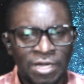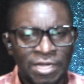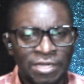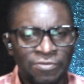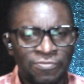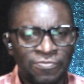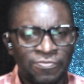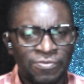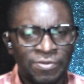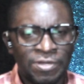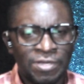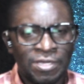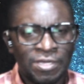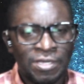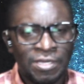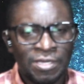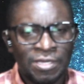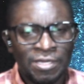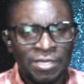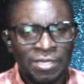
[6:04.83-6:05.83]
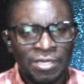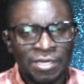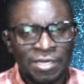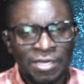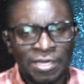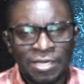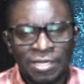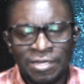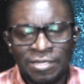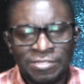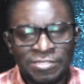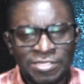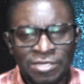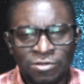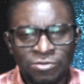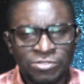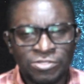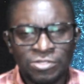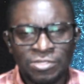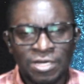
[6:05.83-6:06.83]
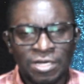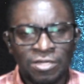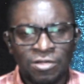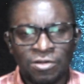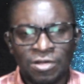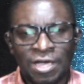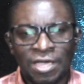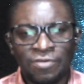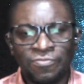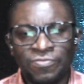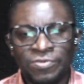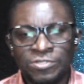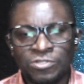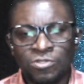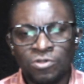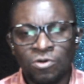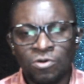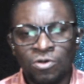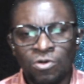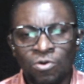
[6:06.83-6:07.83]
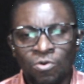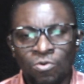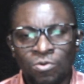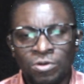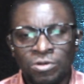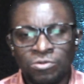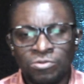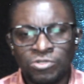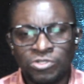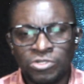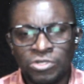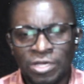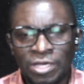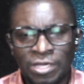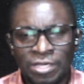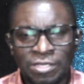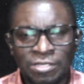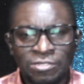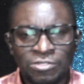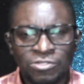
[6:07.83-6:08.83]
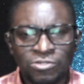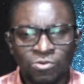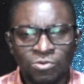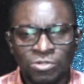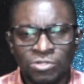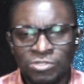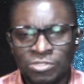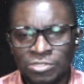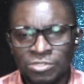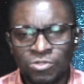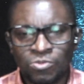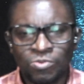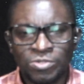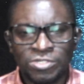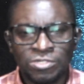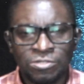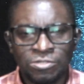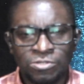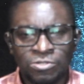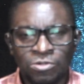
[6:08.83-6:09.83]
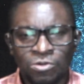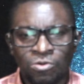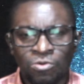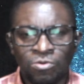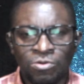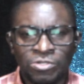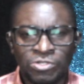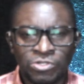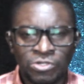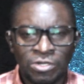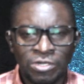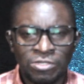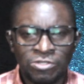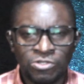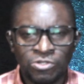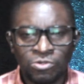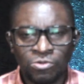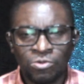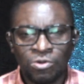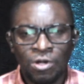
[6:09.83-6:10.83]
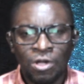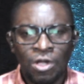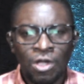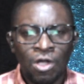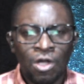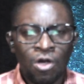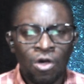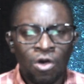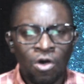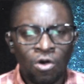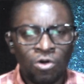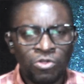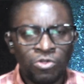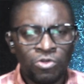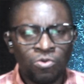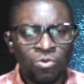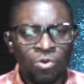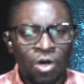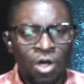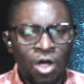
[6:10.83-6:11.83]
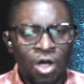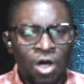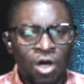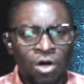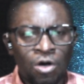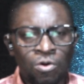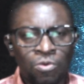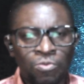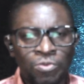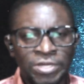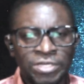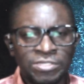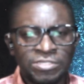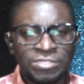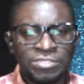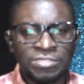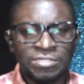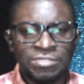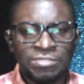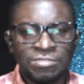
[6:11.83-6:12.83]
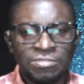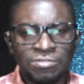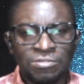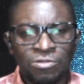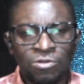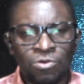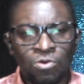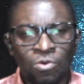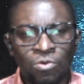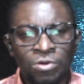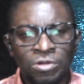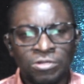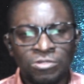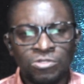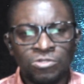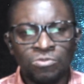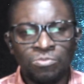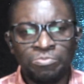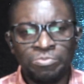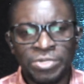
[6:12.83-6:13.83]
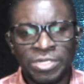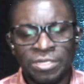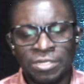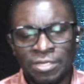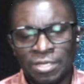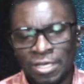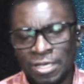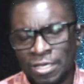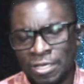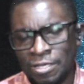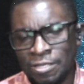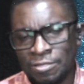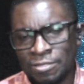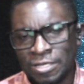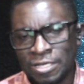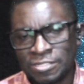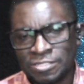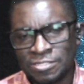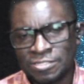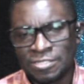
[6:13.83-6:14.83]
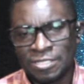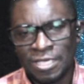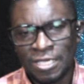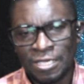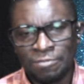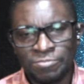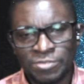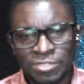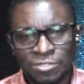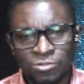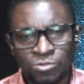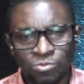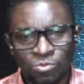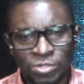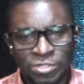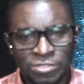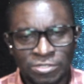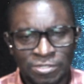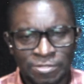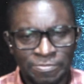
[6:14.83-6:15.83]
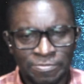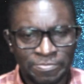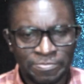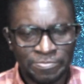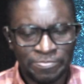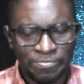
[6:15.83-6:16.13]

life, and he tells you that your life is not going to change or your situation is not going to change. You're always going to be in the same situation.